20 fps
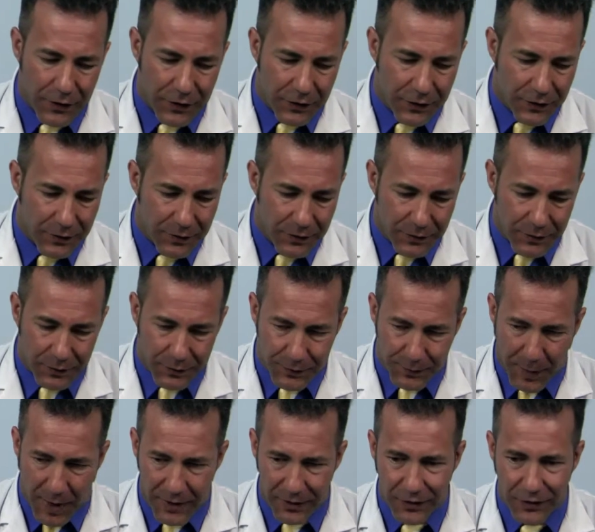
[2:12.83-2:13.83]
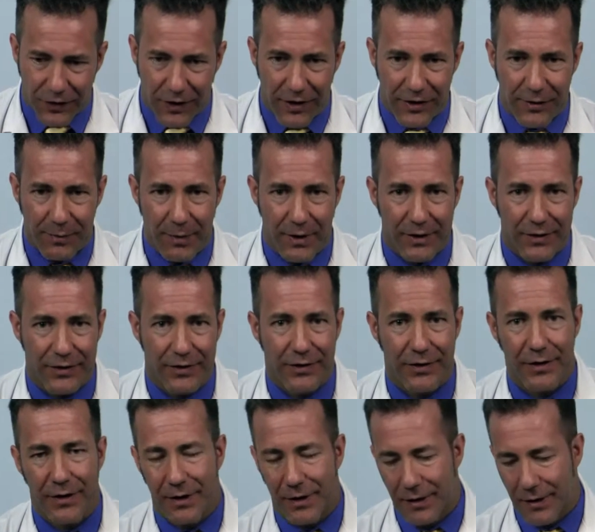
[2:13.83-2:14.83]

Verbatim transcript: spinal adjustments,